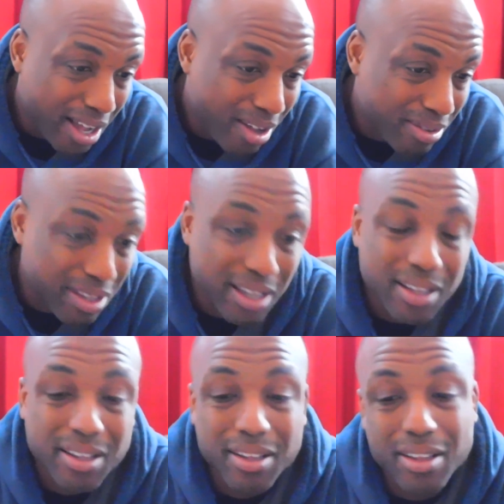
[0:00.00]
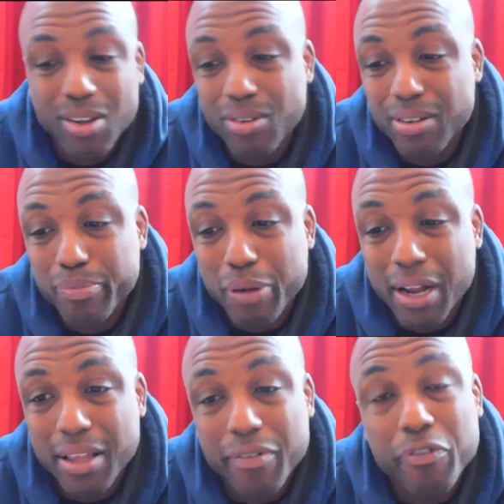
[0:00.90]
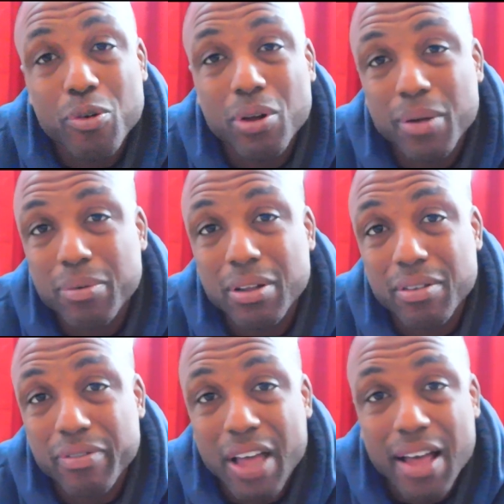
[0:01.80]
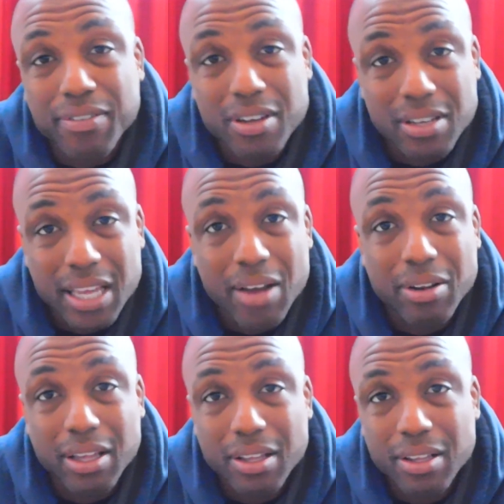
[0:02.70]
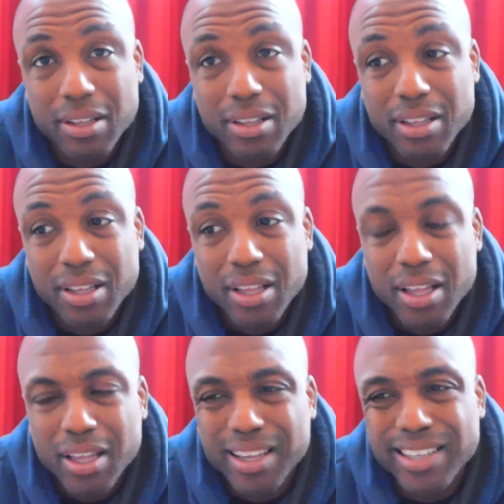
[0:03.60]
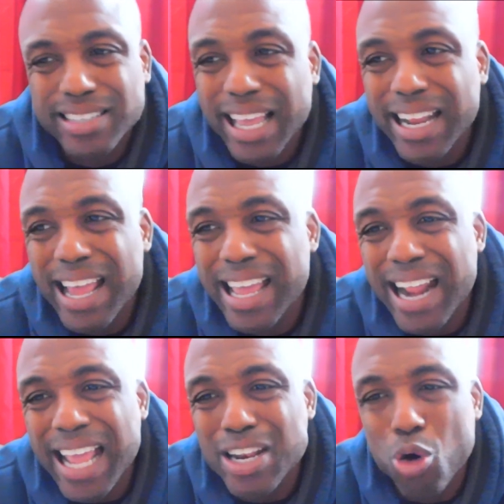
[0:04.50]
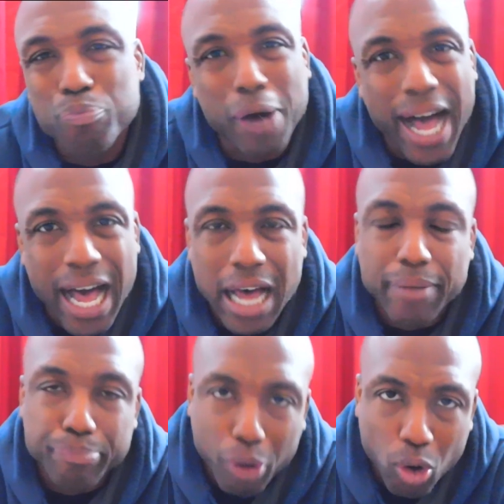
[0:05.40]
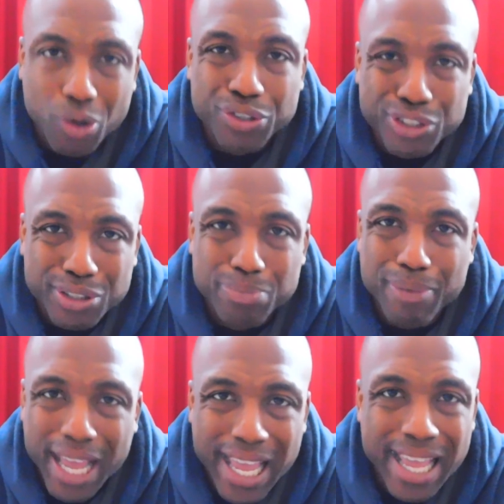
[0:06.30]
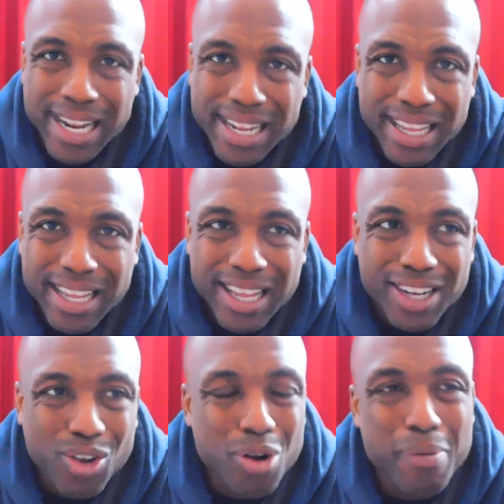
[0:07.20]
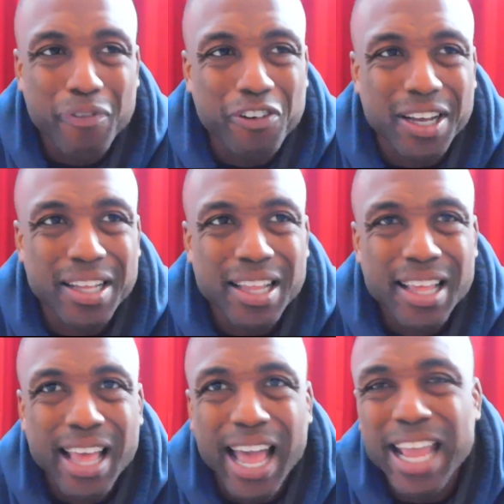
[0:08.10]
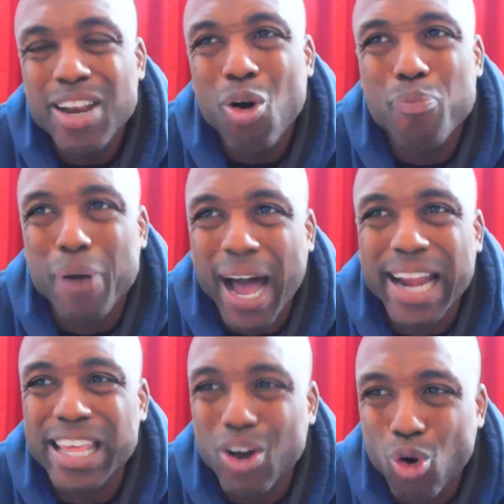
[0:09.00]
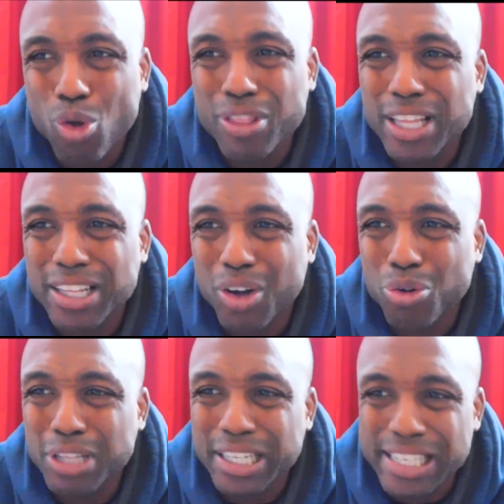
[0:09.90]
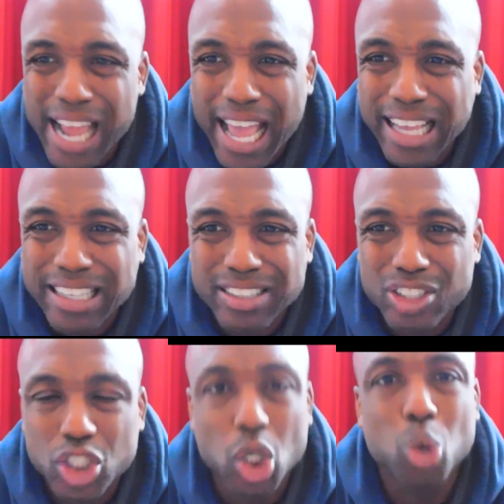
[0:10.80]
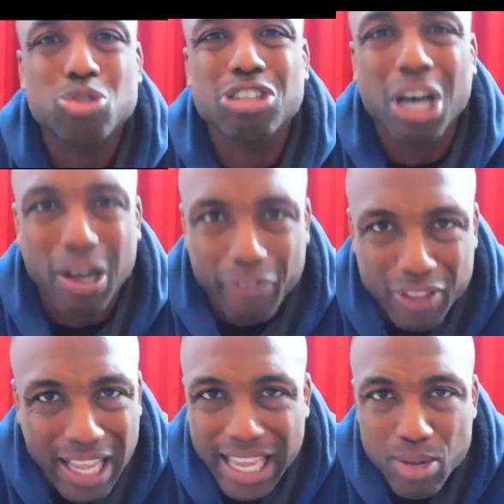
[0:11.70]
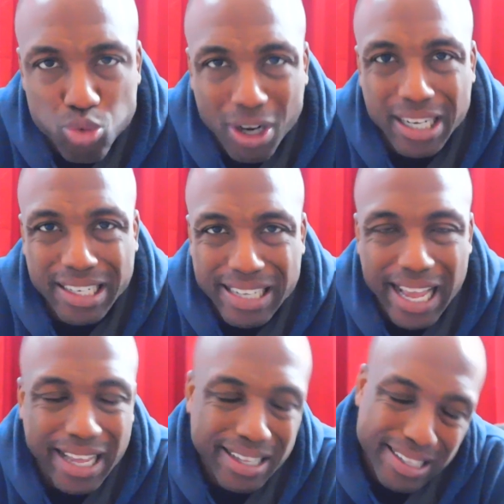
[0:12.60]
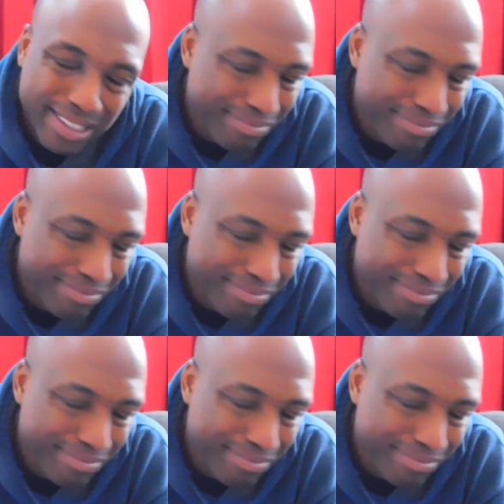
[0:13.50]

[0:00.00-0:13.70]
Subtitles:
I don't think only probably a few of them could survive Cook County. Cause it ain't no pod boss, man. No motherfucker. Ain't nobody on the deck so tough that he run the deck.